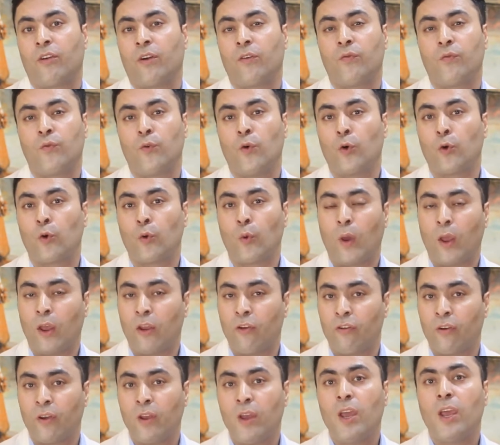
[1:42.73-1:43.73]
and photo
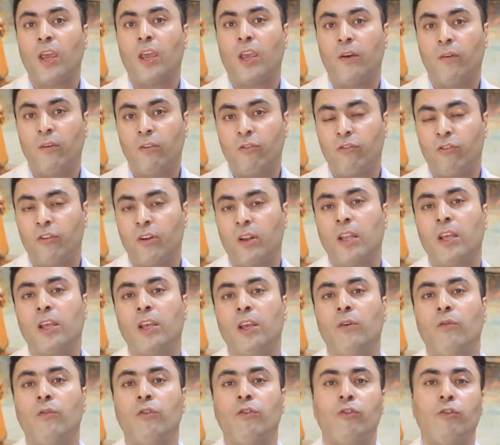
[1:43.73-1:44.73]
aging eventually
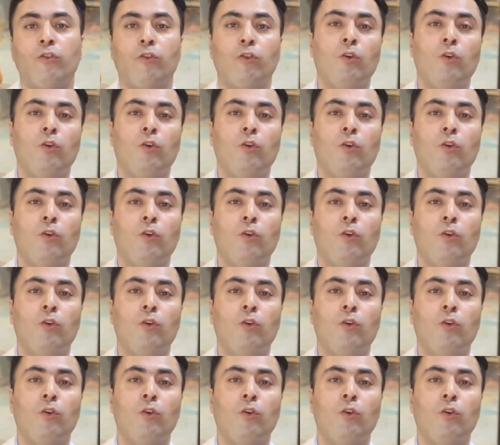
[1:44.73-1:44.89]
gives